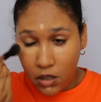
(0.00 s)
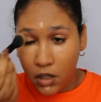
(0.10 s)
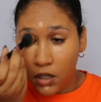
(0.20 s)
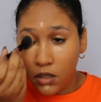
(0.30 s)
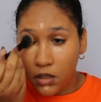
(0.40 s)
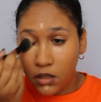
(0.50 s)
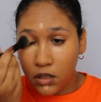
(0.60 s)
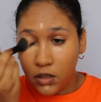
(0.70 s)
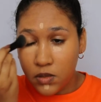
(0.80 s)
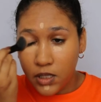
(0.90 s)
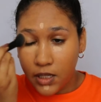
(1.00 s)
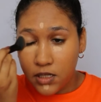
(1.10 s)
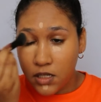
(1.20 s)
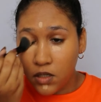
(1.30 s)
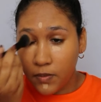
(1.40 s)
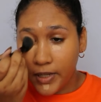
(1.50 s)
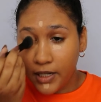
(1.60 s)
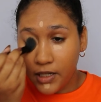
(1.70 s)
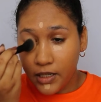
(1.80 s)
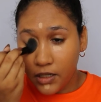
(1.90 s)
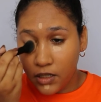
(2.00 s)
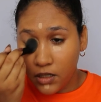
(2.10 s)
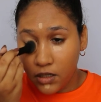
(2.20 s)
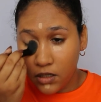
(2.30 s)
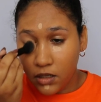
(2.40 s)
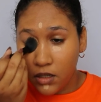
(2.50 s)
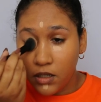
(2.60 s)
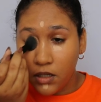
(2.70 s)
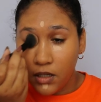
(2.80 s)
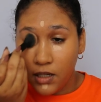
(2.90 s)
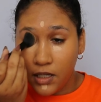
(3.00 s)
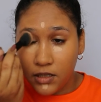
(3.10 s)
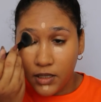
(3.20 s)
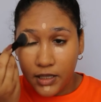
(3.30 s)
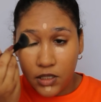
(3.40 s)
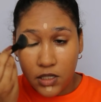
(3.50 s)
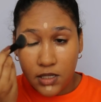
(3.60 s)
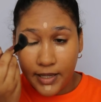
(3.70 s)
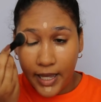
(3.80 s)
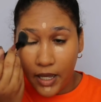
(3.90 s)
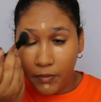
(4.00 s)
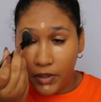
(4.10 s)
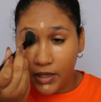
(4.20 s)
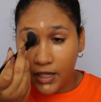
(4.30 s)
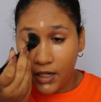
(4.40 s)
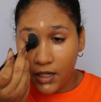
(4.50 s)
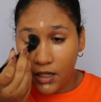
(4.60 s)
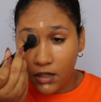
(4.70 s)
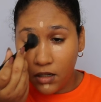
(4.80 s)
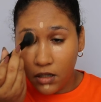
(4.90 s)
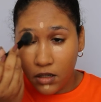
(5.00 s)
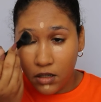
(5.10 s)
and use the excess on my lid. Literally just tapping that in.